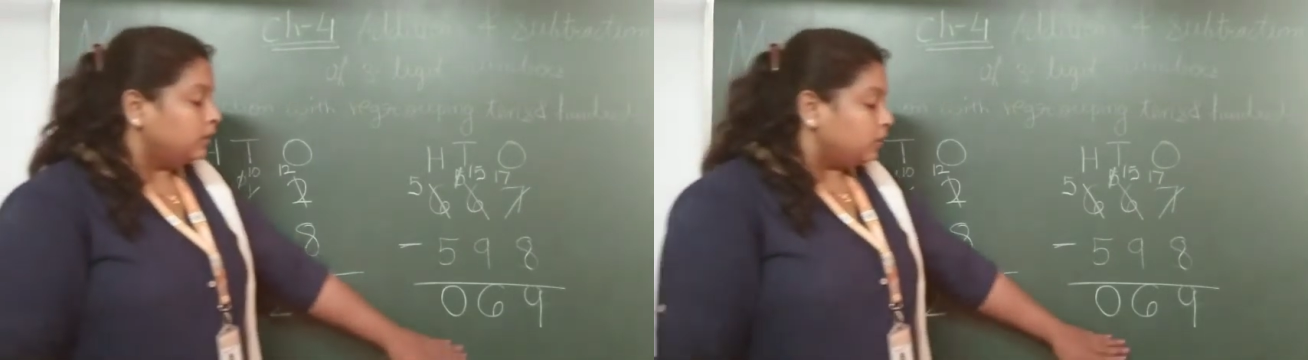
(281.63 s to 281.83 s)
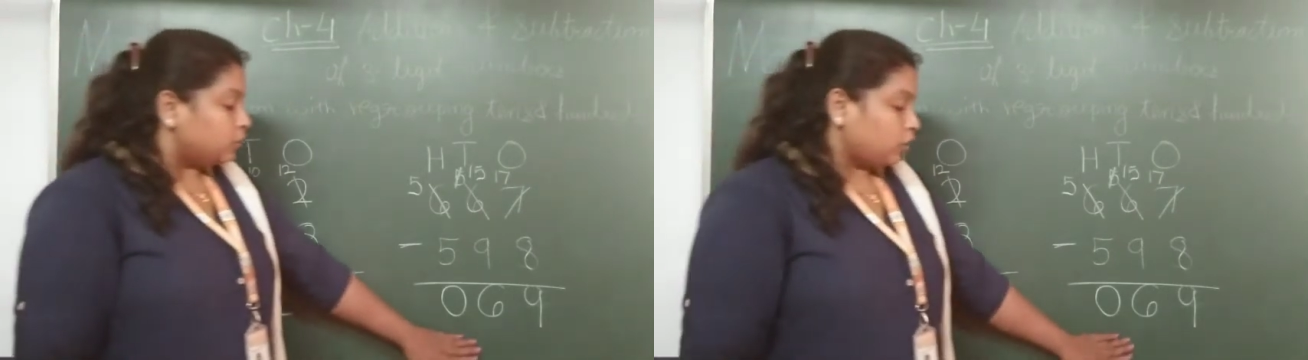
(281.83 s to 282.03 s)

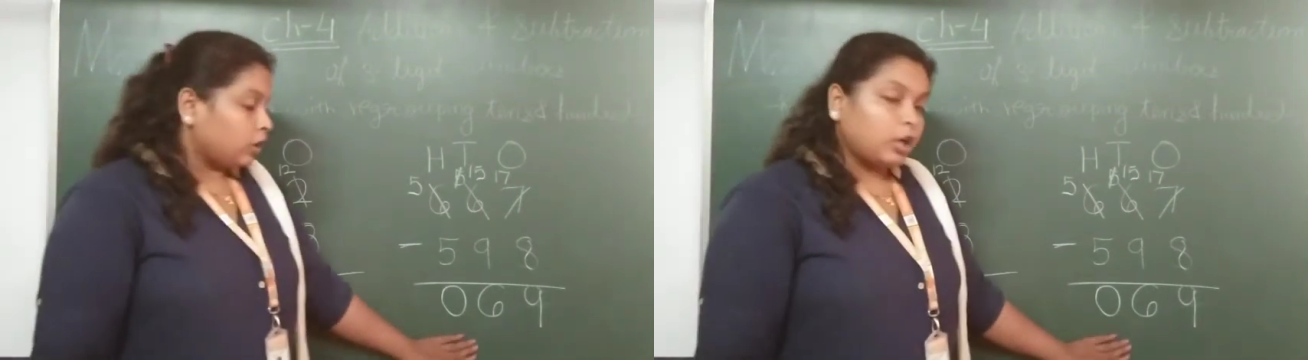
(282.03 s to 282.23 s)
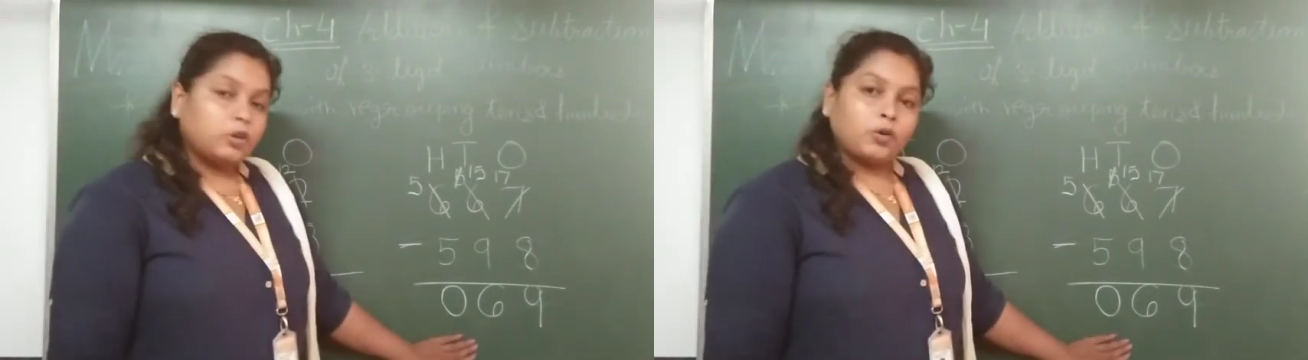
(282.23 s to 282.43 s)
So
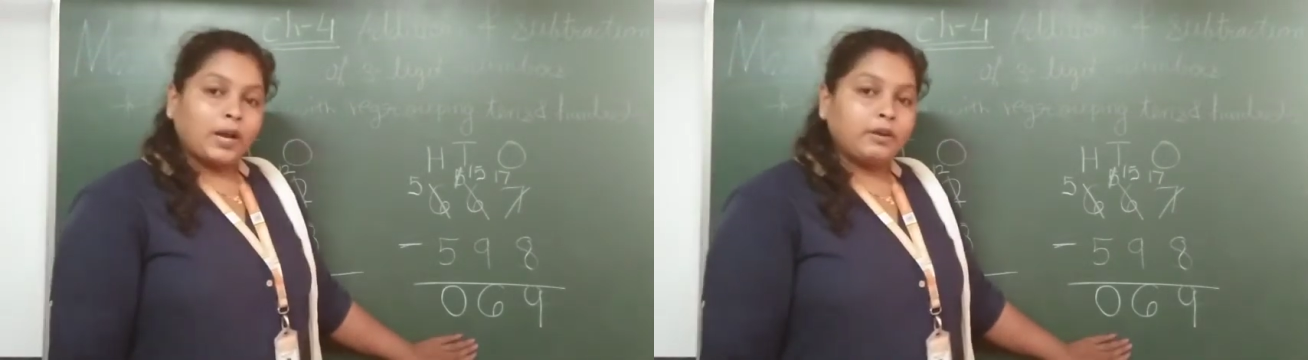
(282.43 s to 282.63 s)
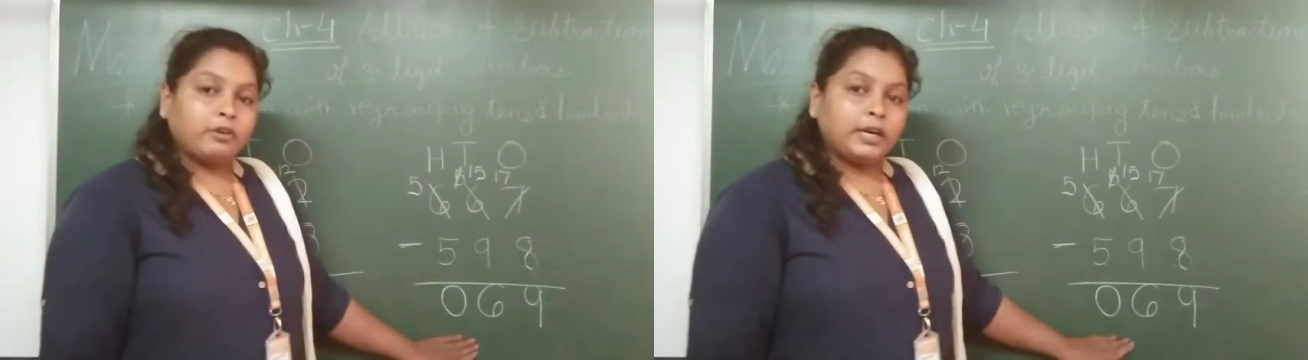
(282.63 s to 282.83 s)
here you
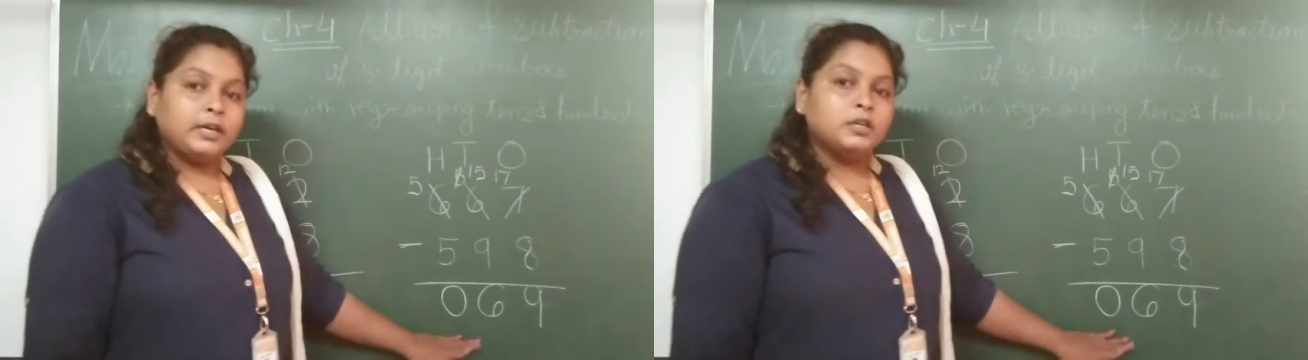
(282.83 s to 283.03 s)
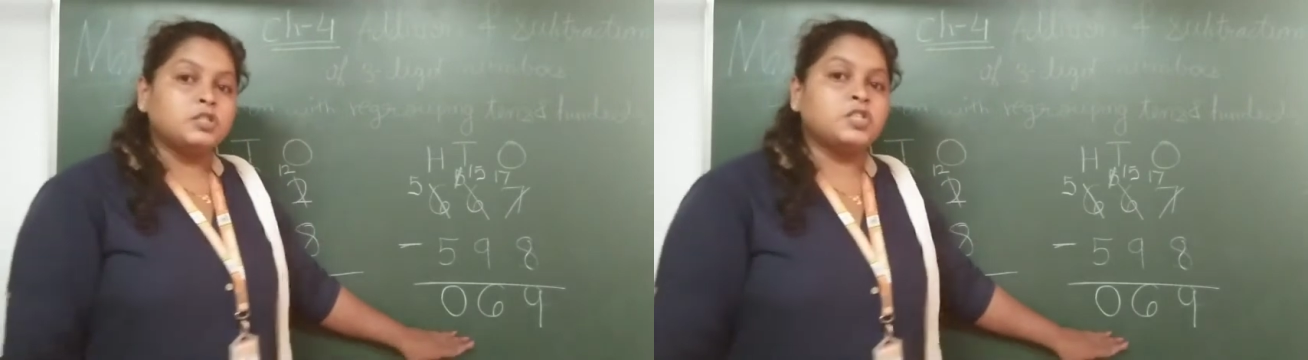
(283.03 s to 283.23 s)
can't
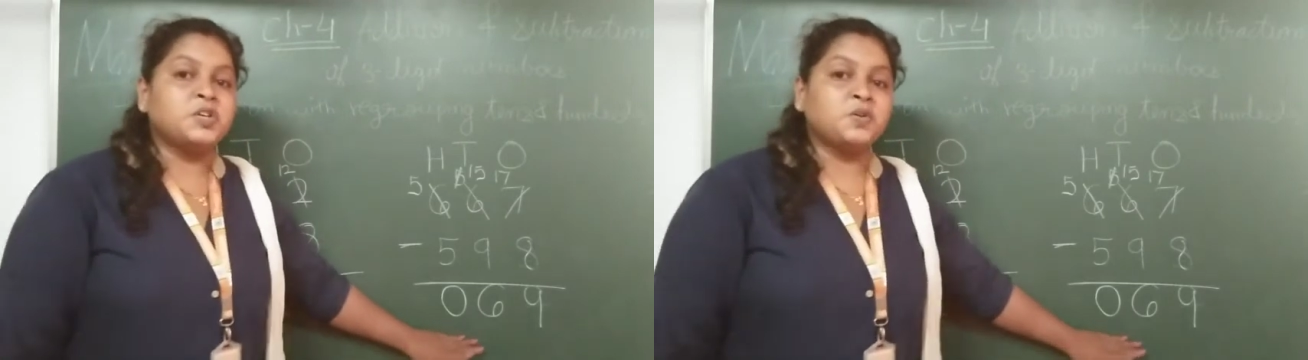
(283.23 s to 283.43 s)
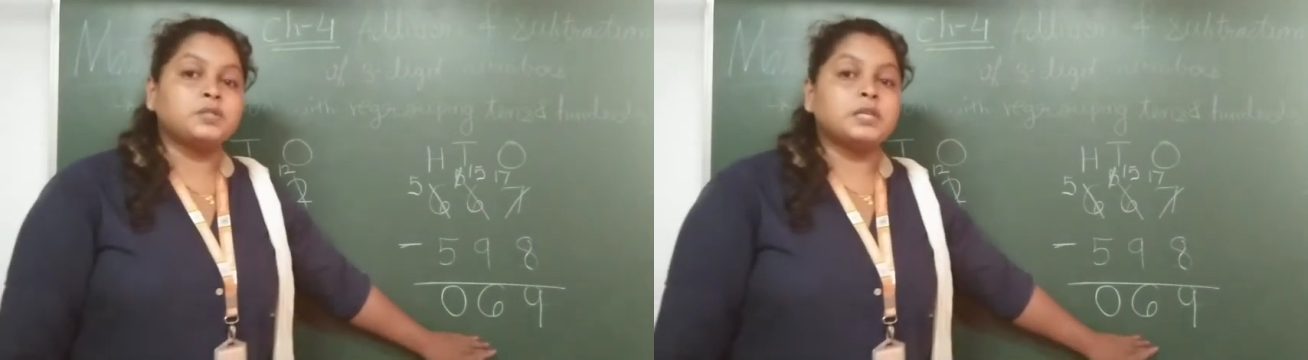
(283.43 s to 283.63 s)
read
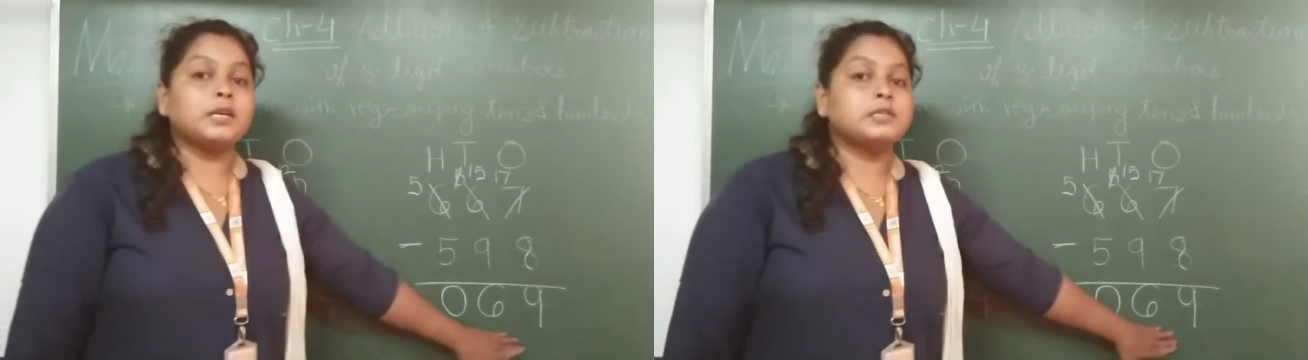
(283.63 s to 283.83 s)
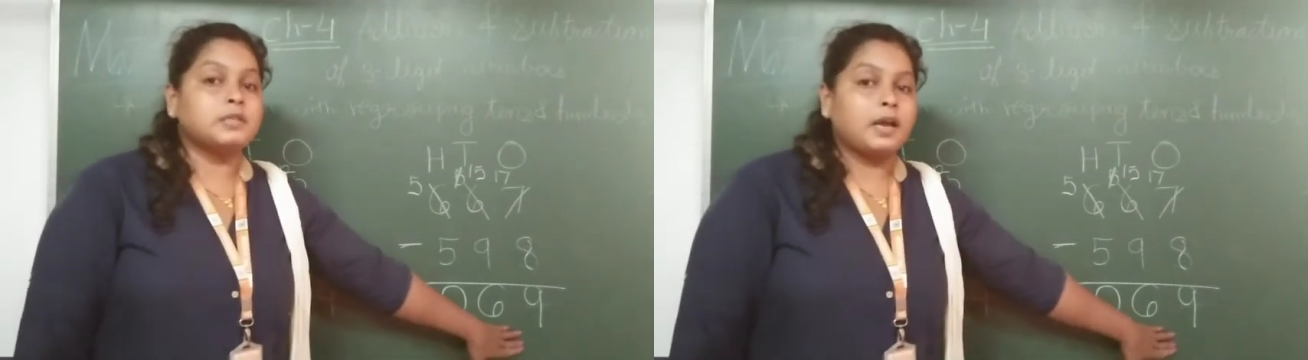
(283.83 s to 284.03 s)
0,
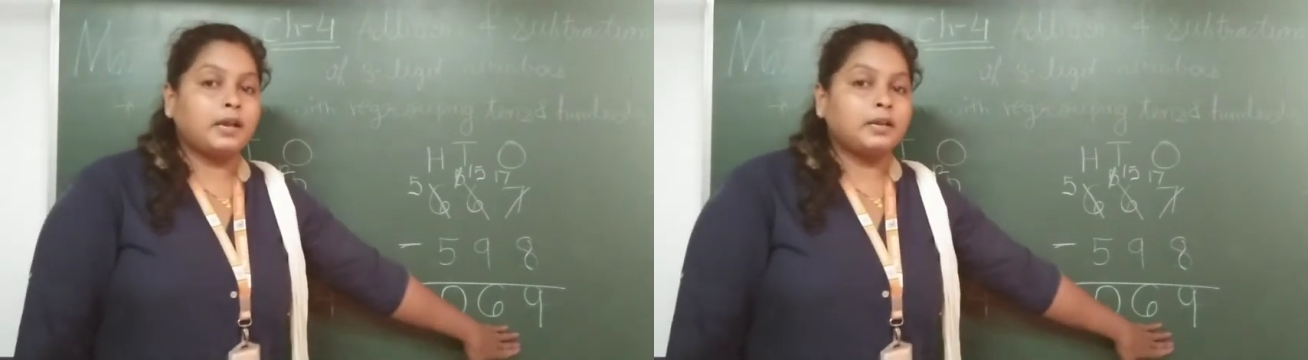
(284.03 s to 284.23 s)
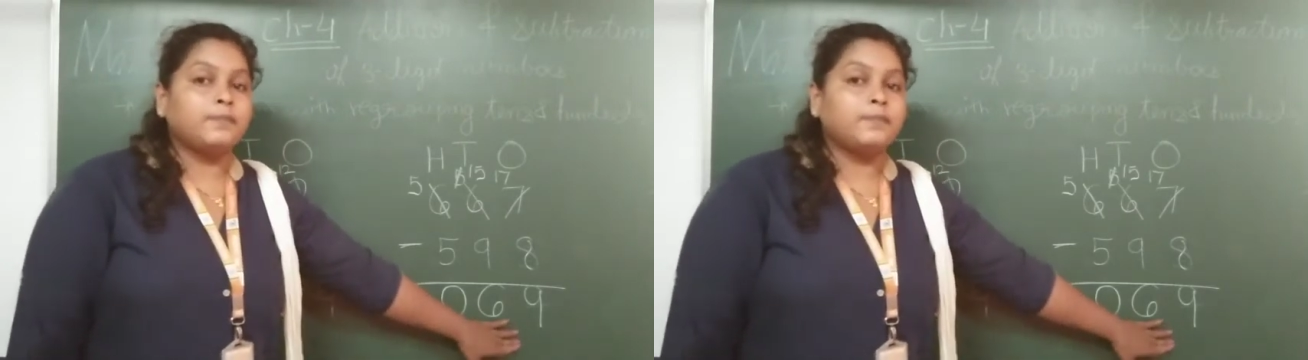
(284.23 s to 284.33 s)
6, 9.